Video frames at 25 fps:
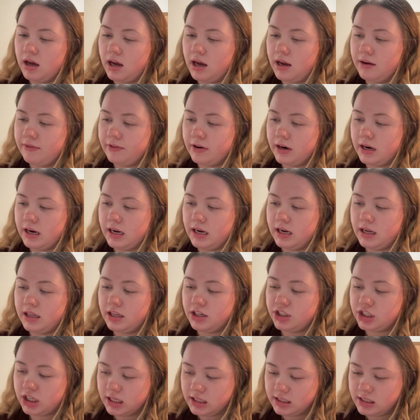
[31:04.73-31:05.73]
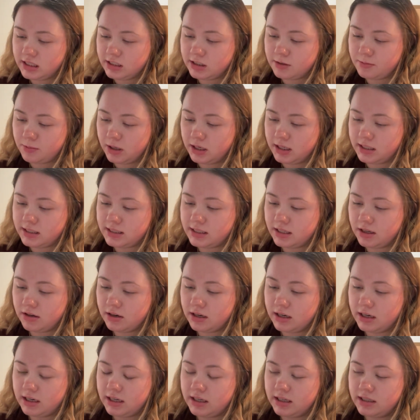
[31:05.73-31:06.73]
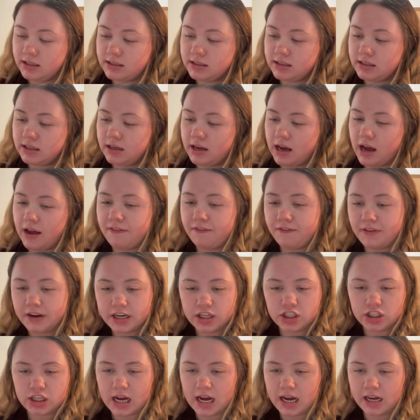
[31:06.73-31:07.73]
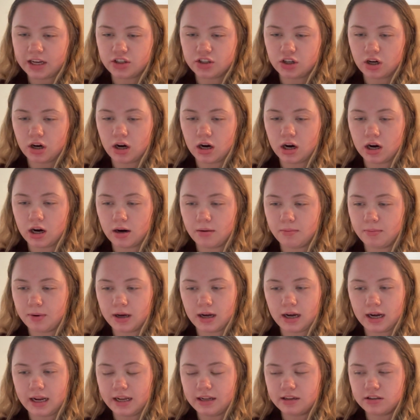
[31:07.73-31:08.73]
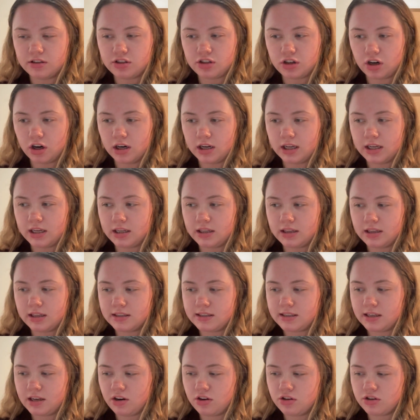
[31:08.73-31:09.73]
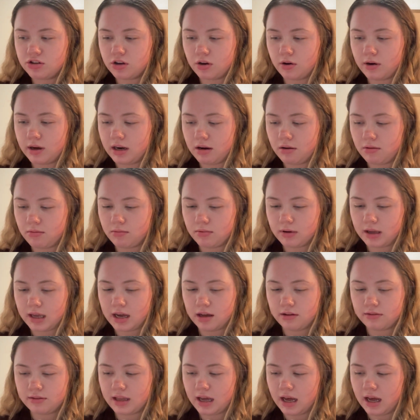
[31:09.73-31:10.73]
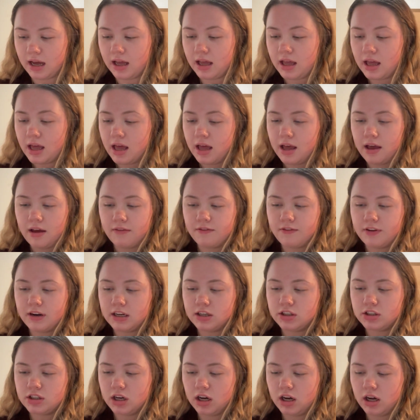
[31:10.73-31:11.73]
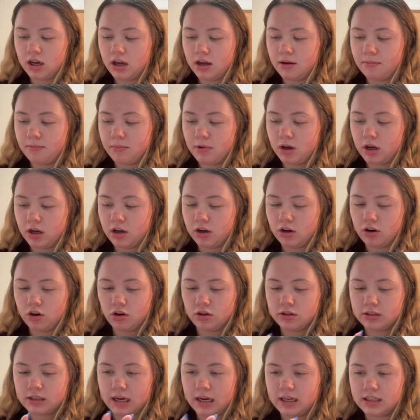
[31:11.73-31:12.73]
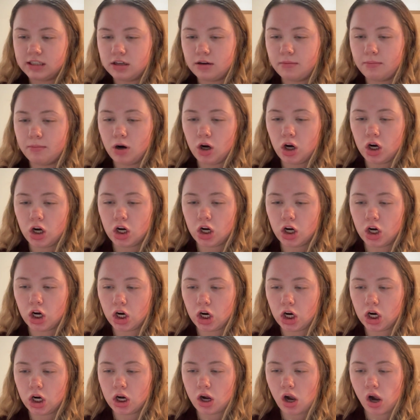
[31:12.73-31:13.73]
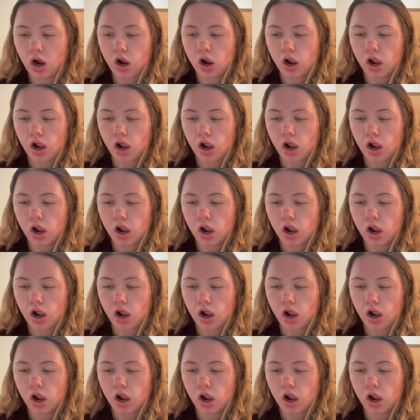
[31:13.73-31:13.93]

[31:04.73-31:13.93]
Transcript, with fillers: I've read the Chestnut Spring series. I finished ACOTAR, but I didn't start it this year, so I don't count that. Finished um, A Good Girl's Guide to Murder.